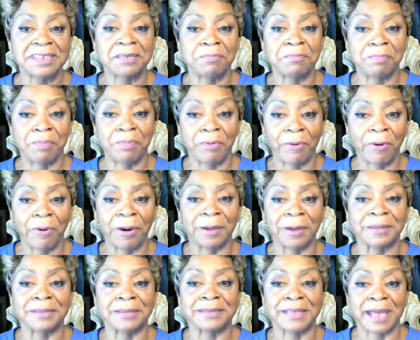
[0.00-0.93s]
it's
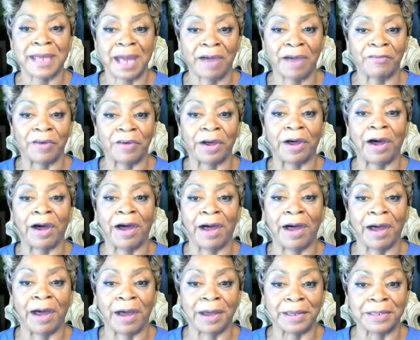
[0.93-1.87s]
important to have a
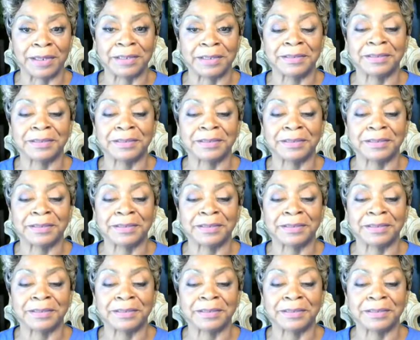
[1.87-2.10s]
God